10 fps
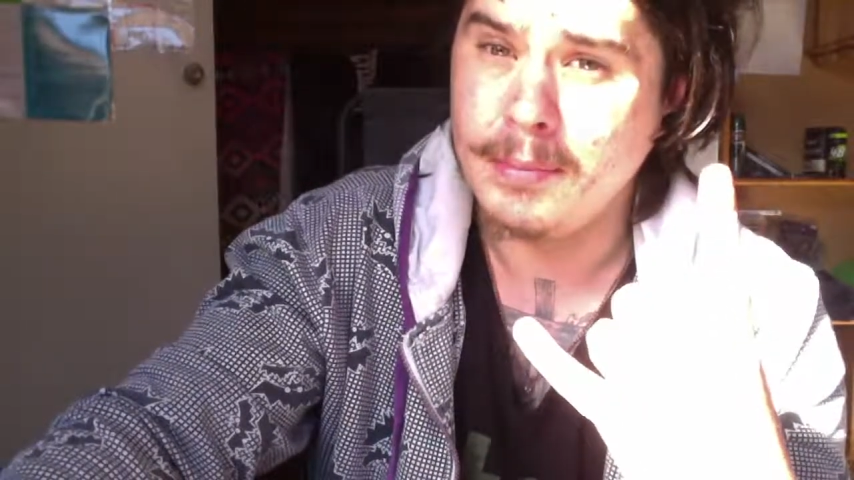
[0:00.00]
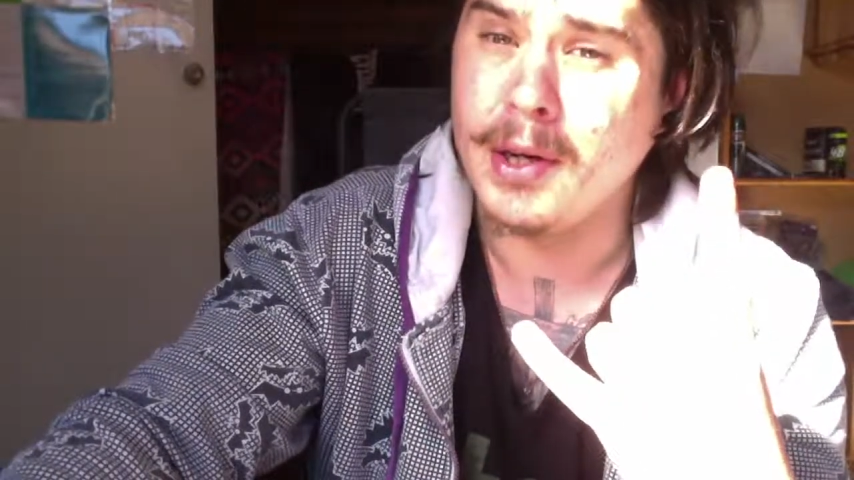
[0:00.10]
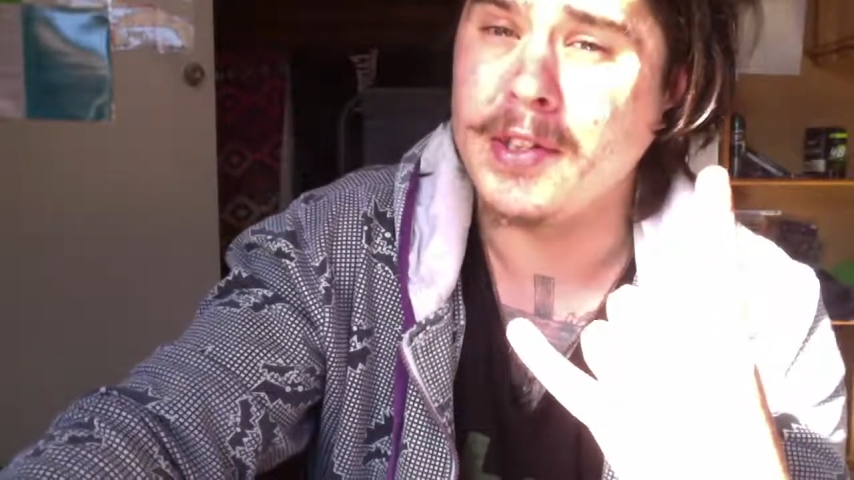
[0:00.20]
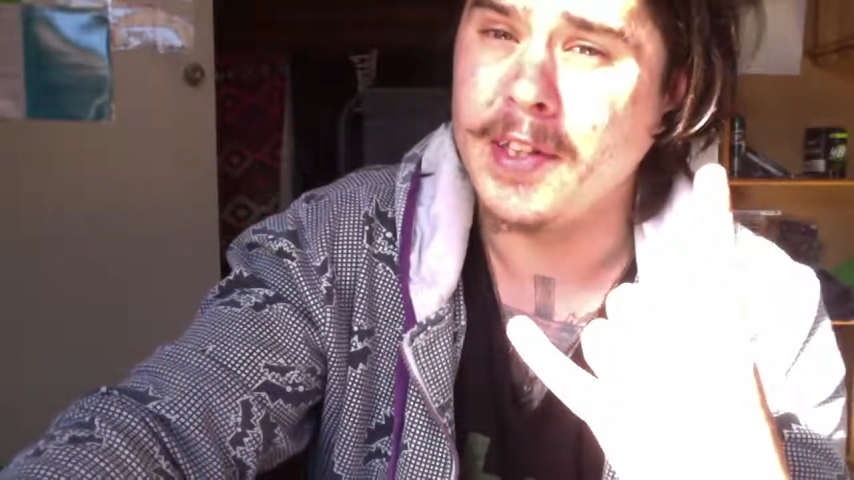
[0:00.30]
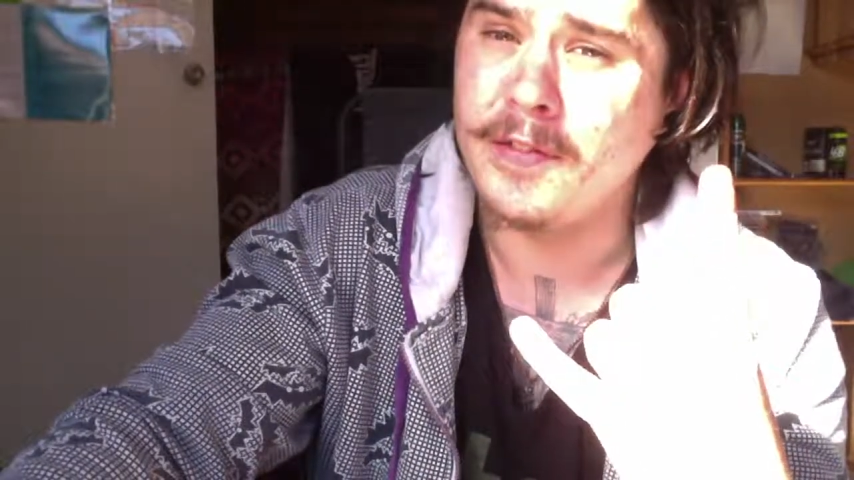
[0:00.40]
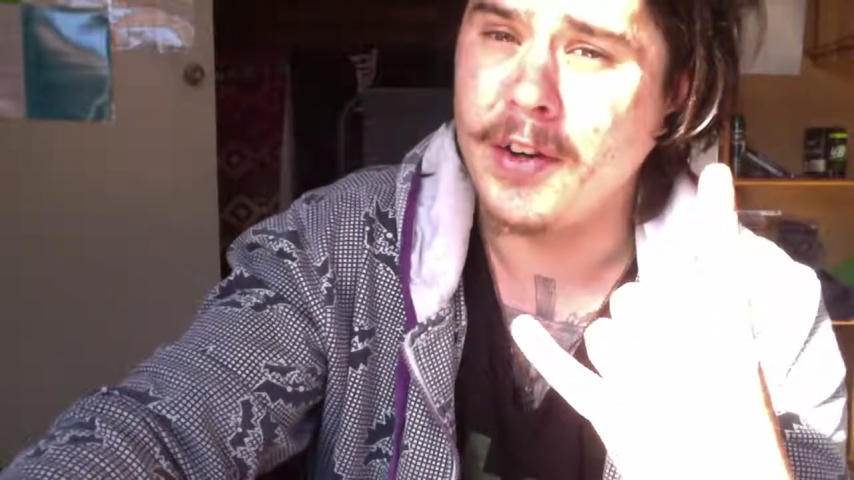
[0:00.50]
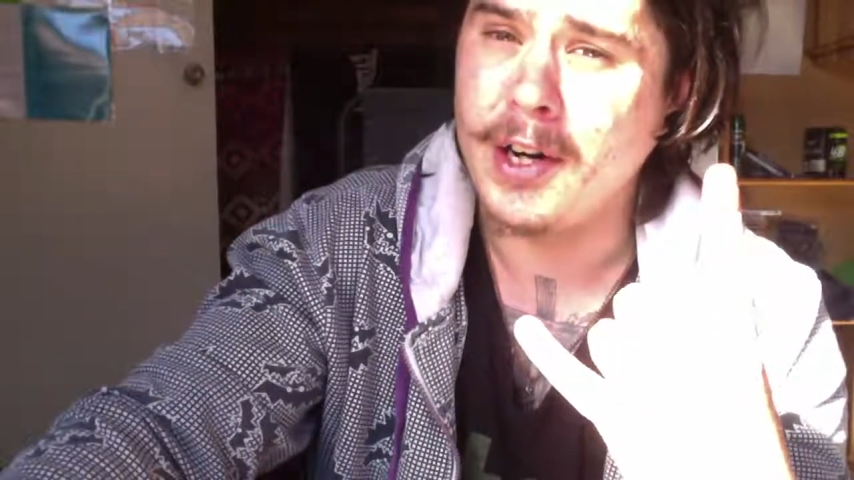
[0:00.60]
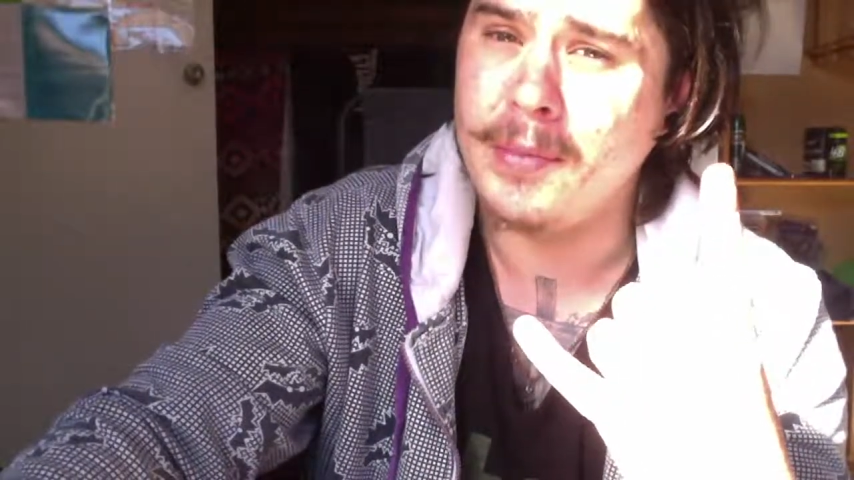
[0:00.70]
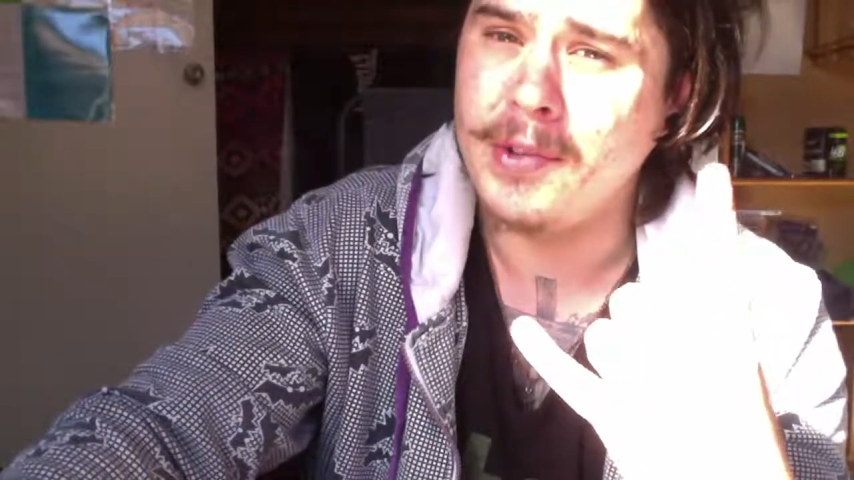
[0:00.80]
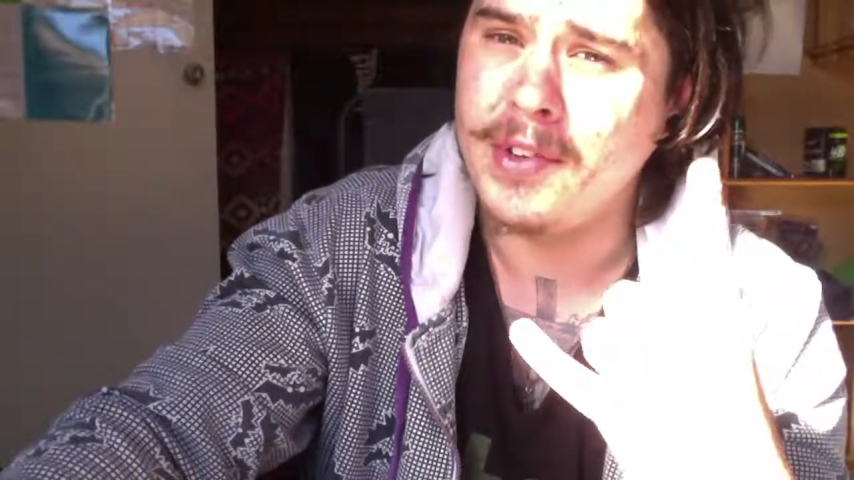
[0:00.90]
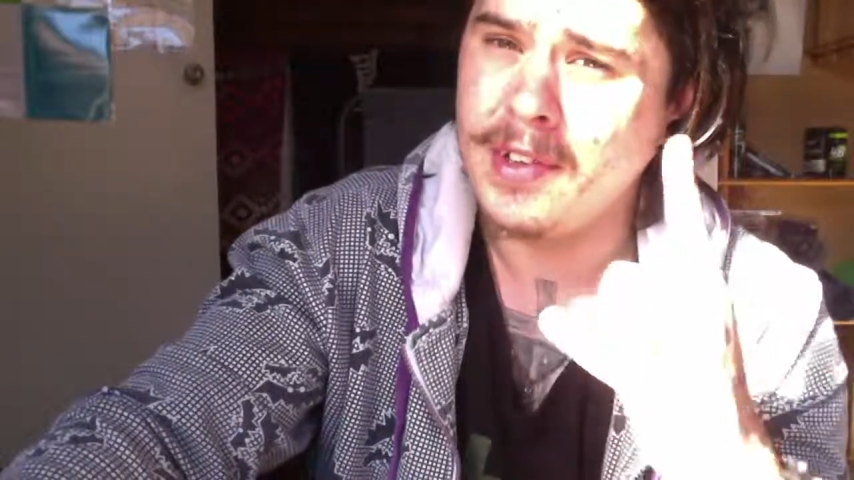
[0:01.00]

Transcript: Positive vibes.